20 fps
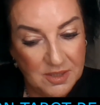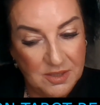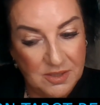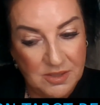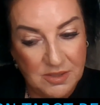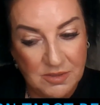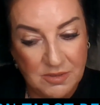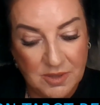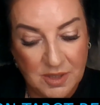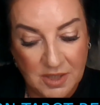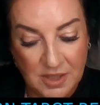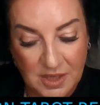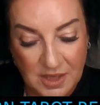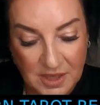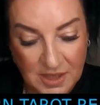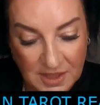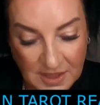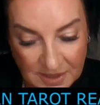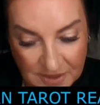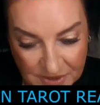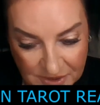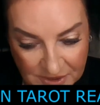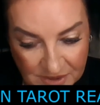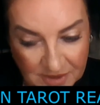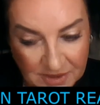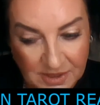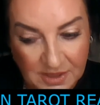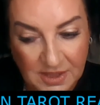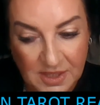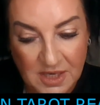You are
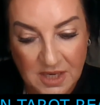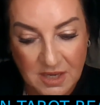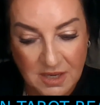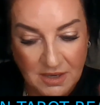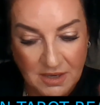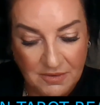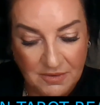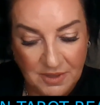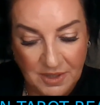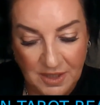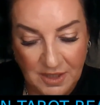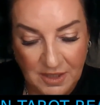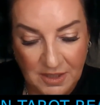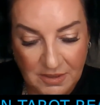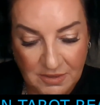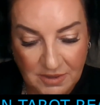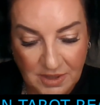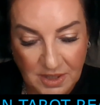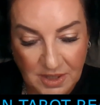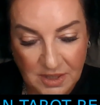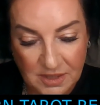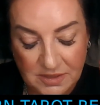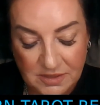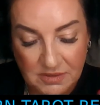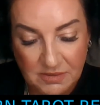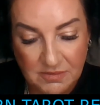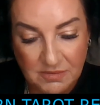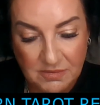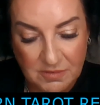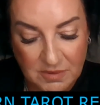literally going, okay,
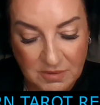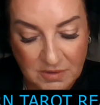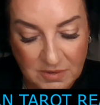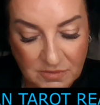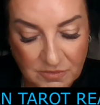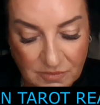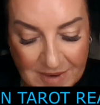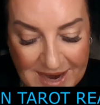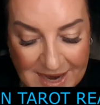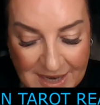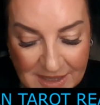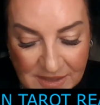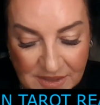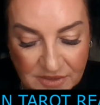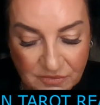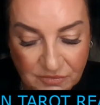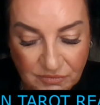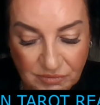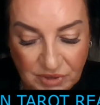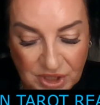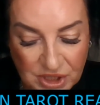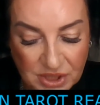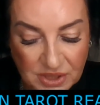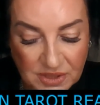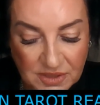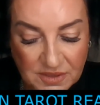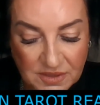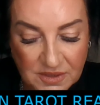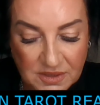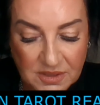so the rags to
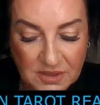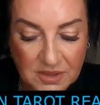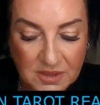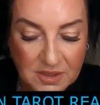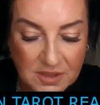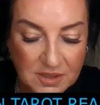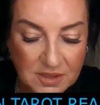riches